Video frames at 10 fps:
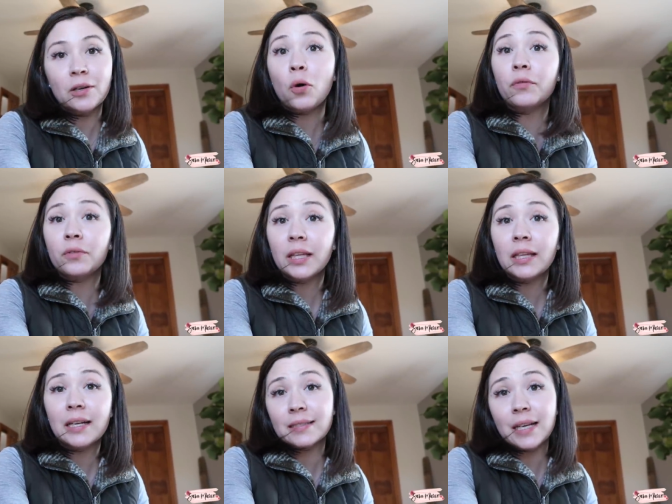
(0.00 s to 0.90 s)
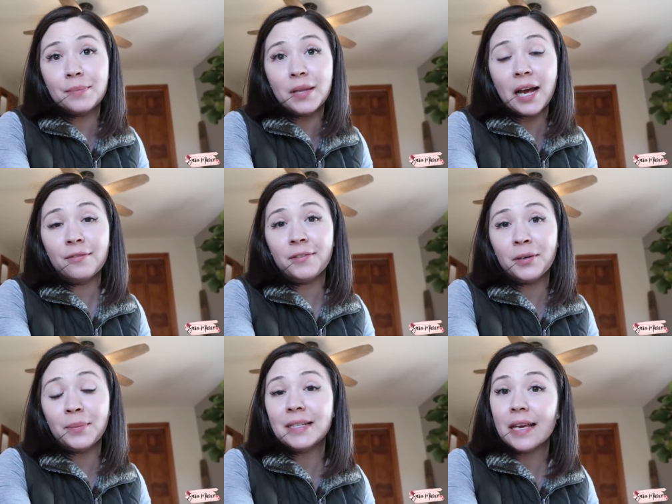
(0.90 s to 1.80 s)
Hopefully the next time that I
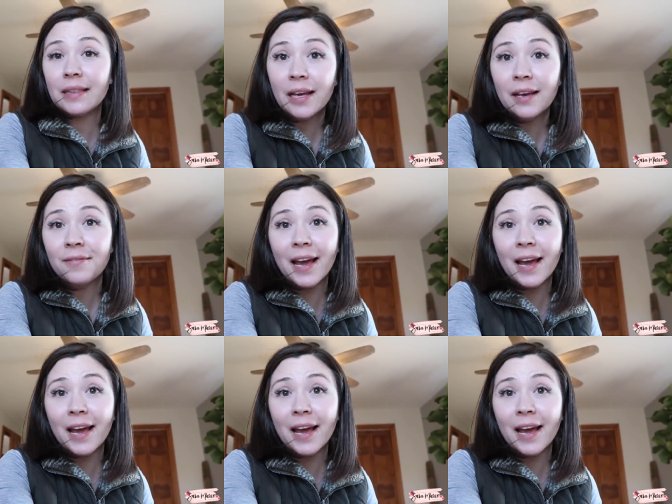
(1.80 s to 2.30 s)
film a day in the life,